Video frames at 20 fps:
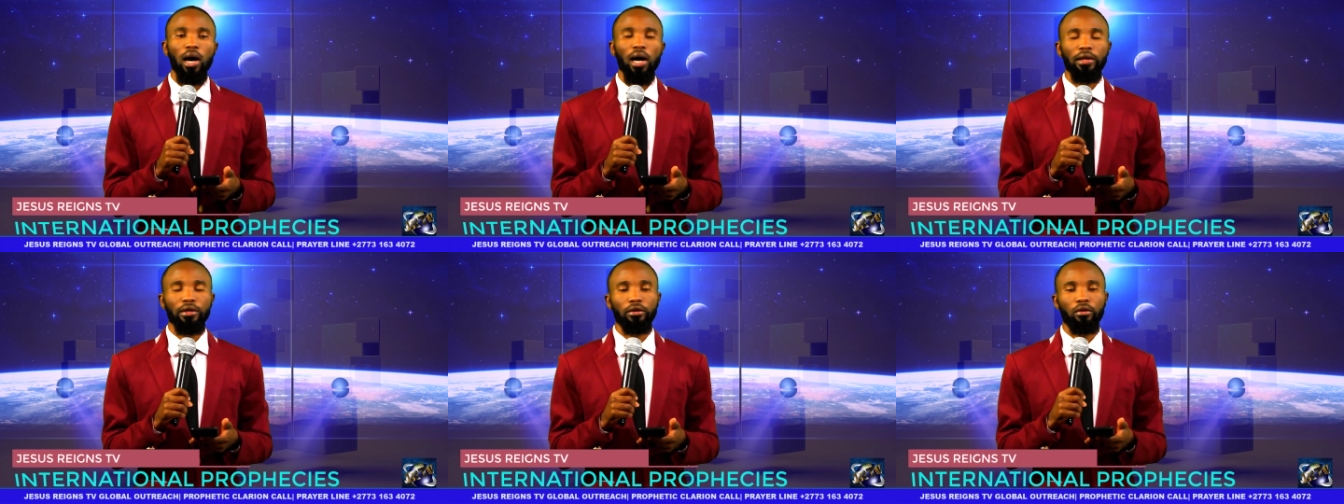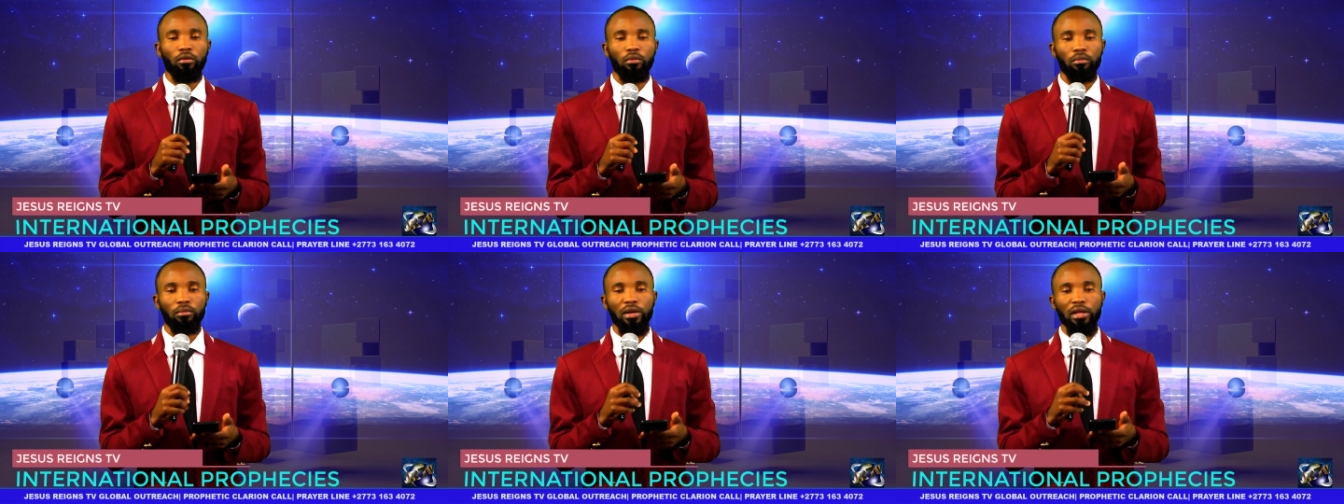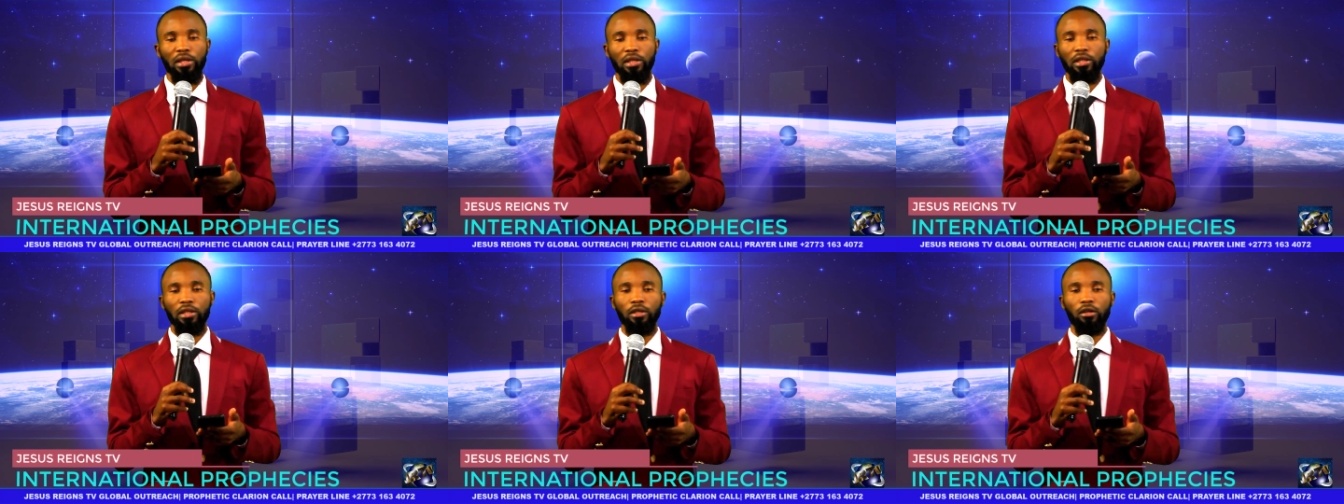I know
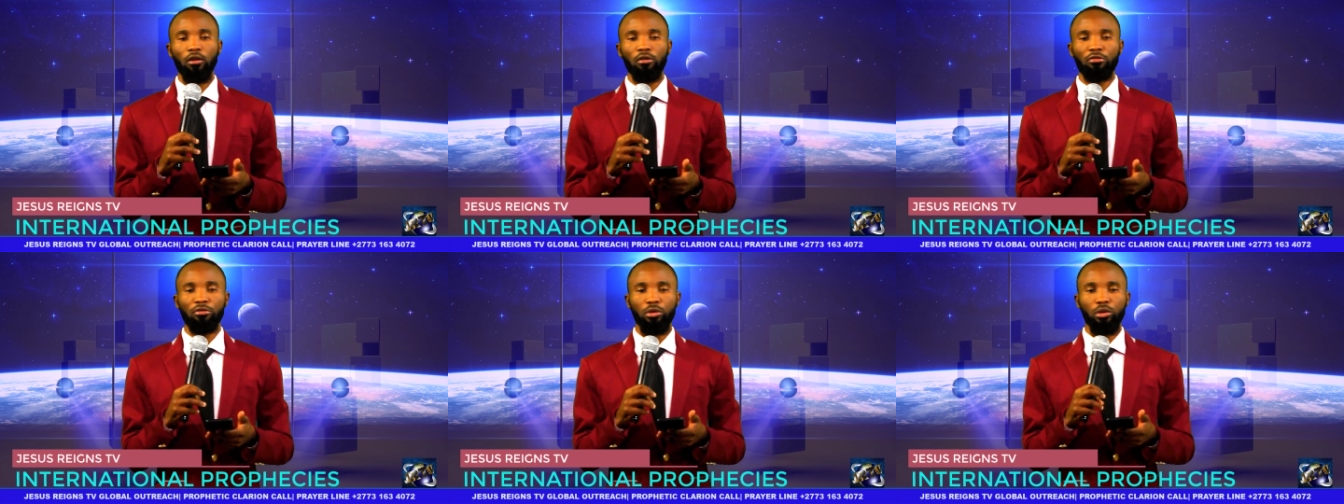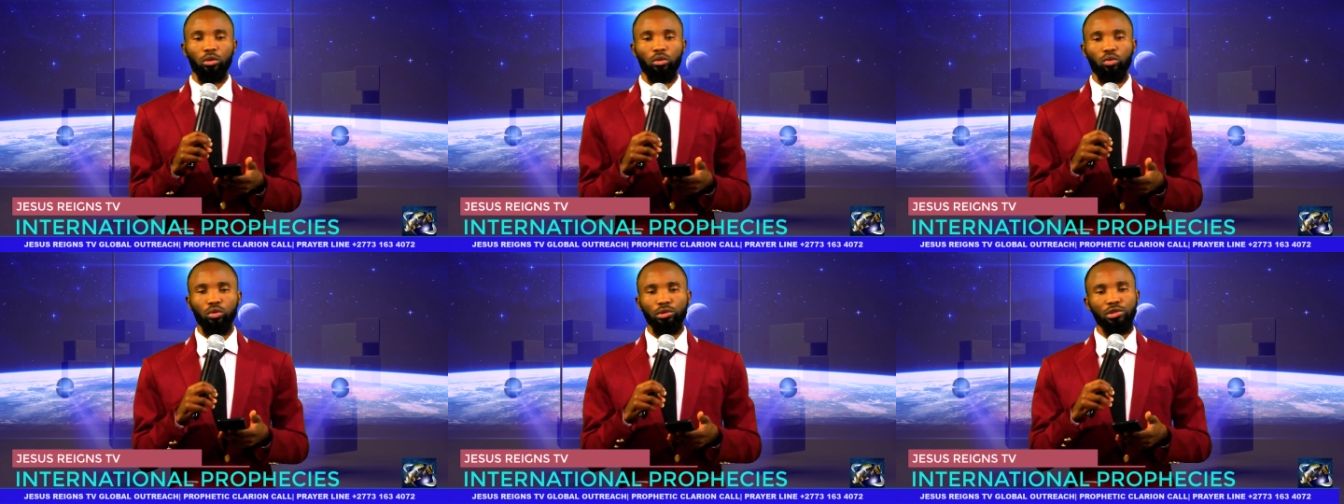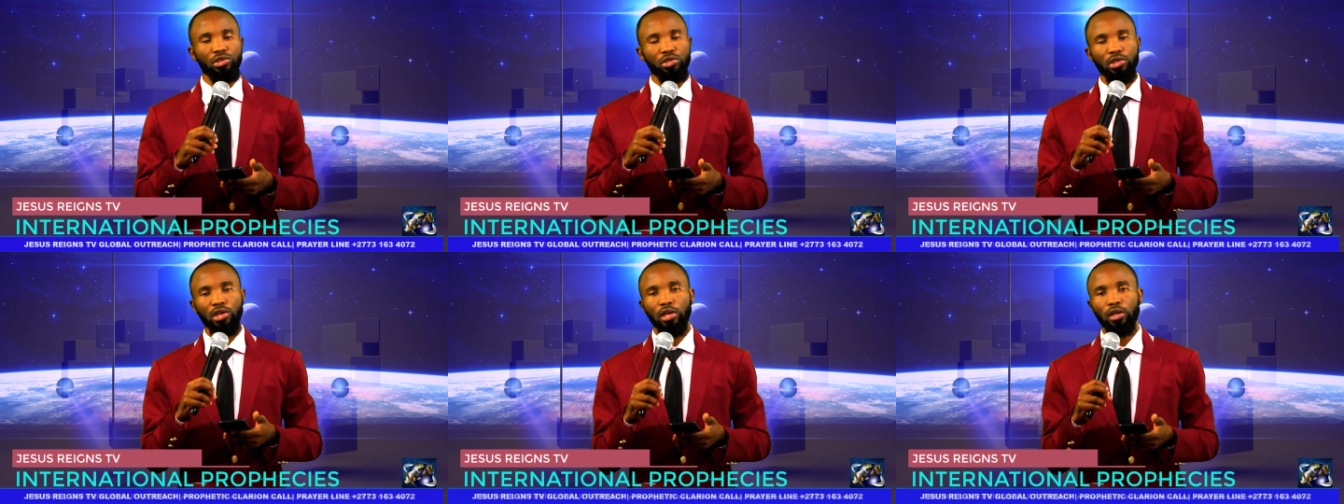many of you
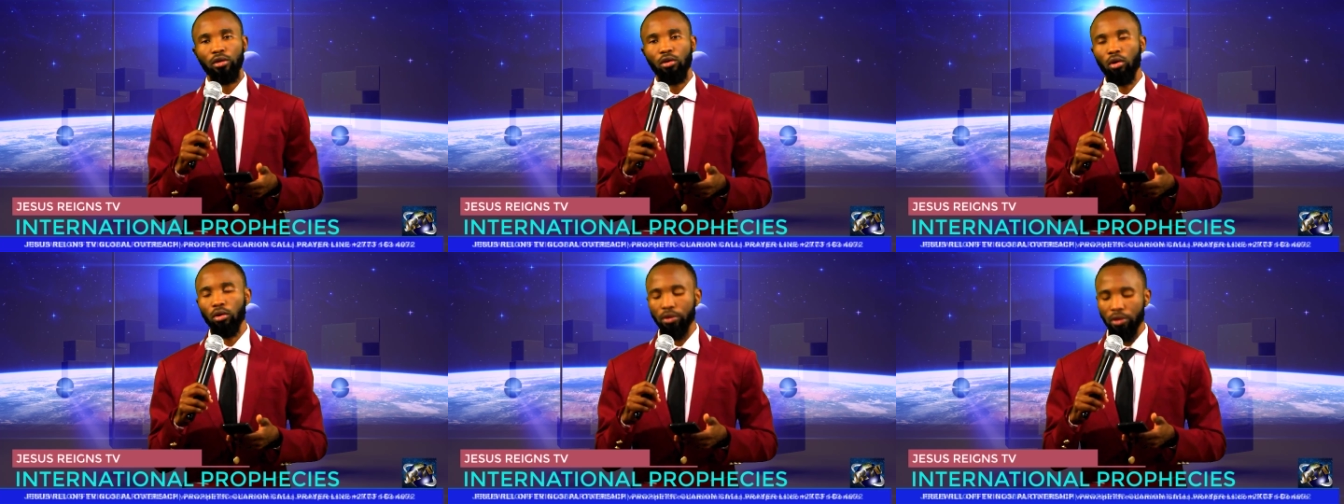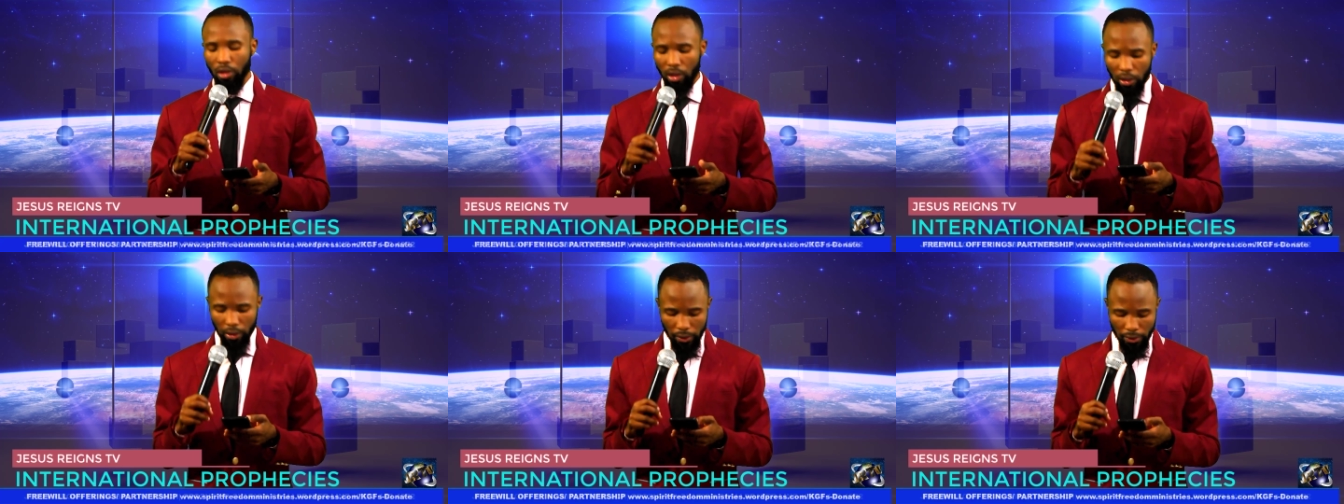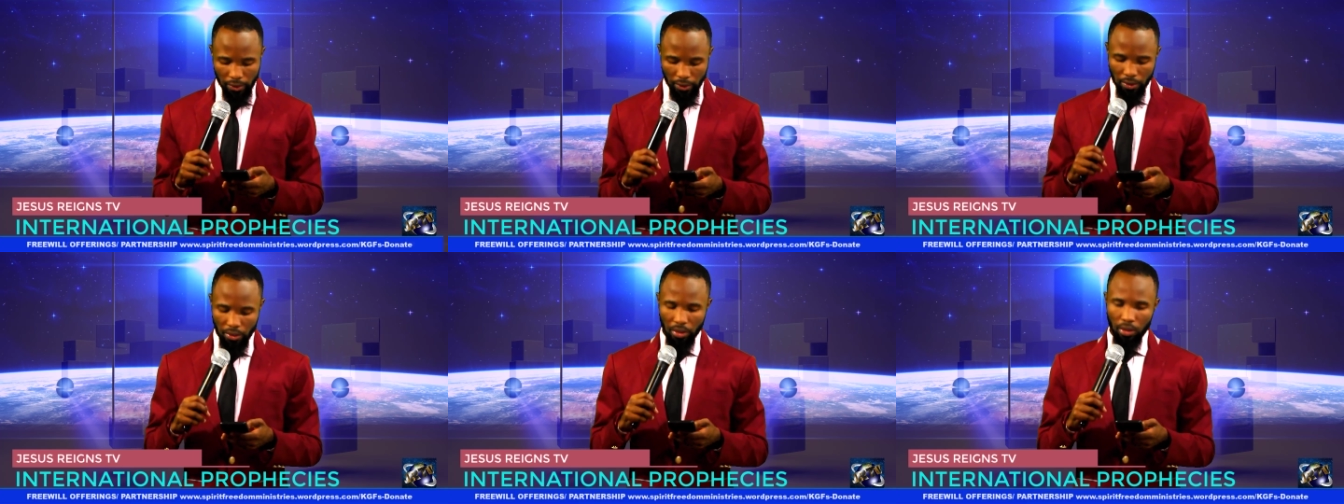would say,
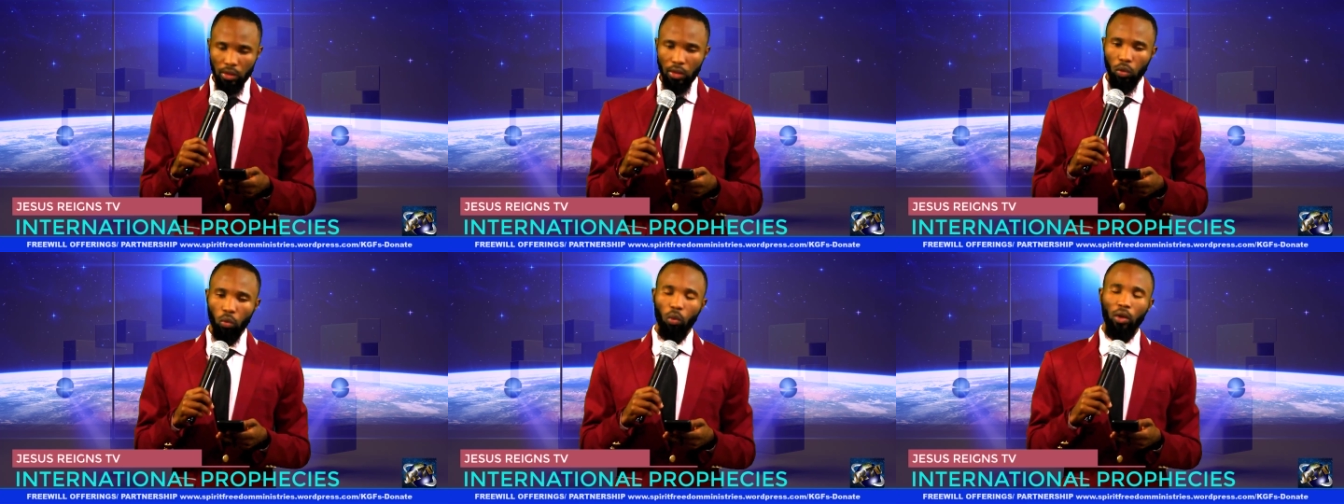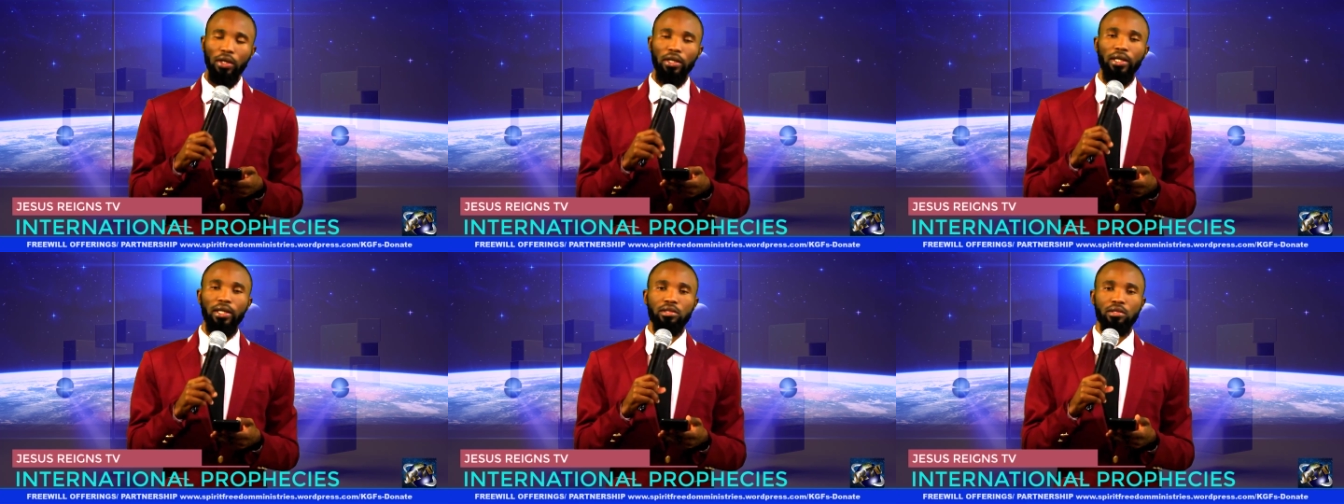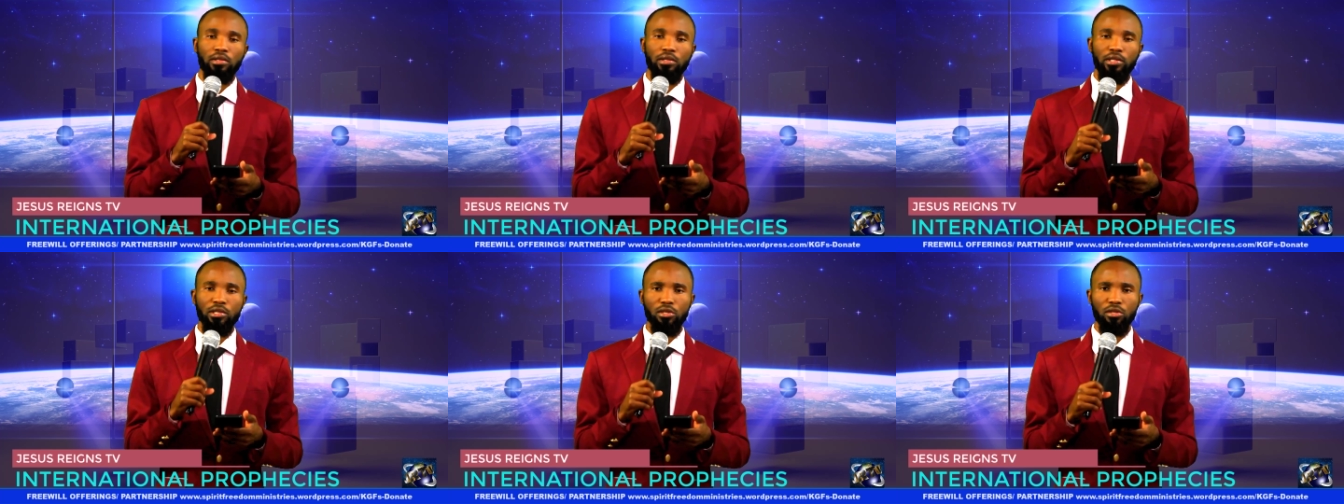okay, what
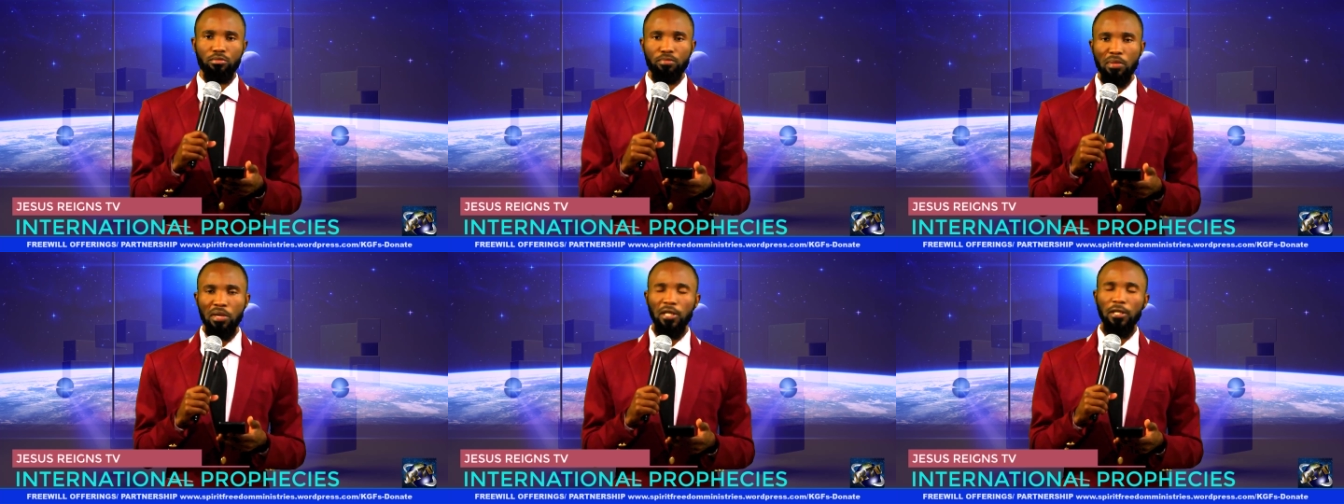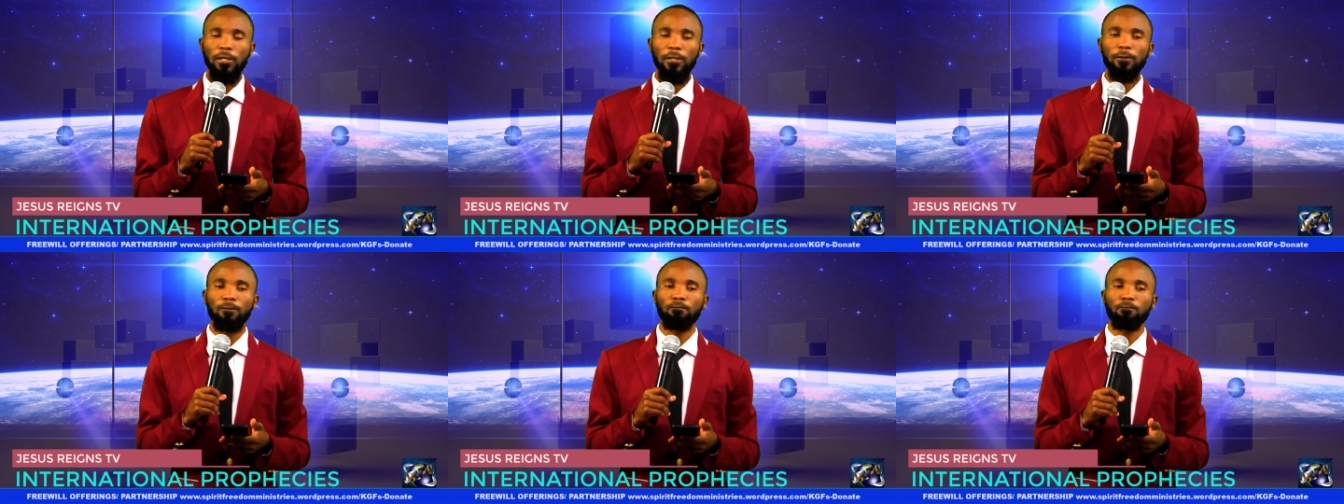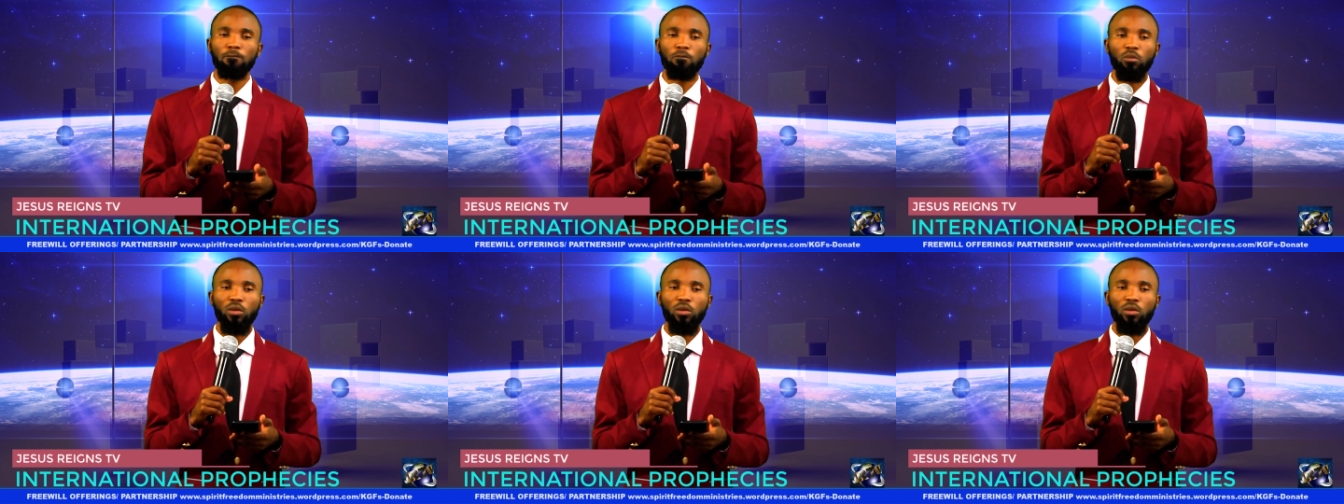does this mean?